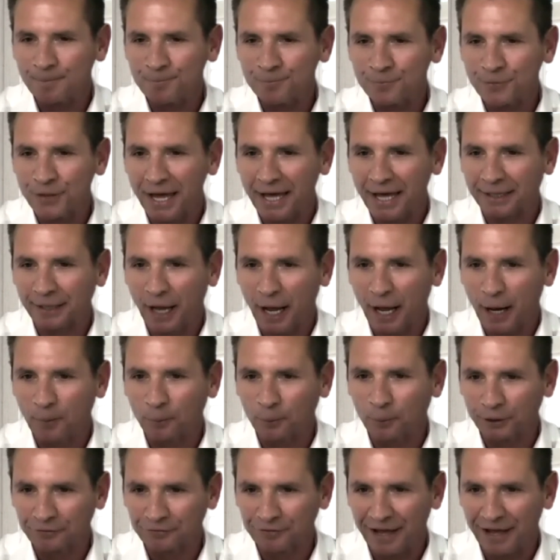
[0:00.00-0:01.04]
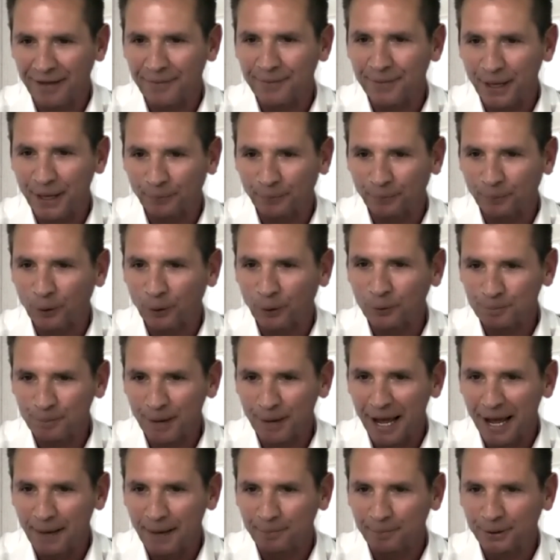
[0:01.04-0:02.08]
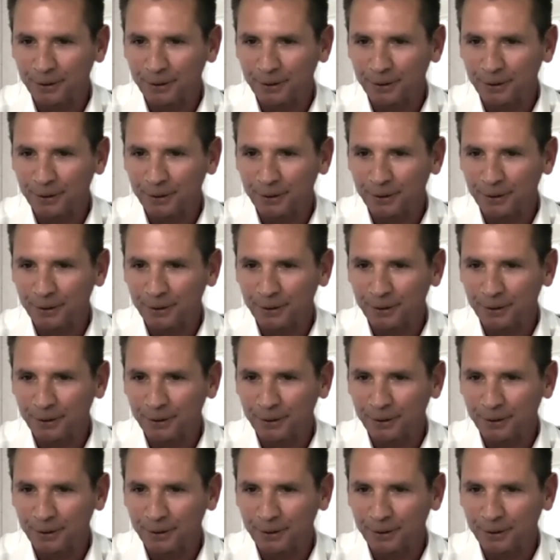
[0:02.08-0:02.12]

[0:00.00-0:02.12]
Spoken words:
that I would have had that roadmap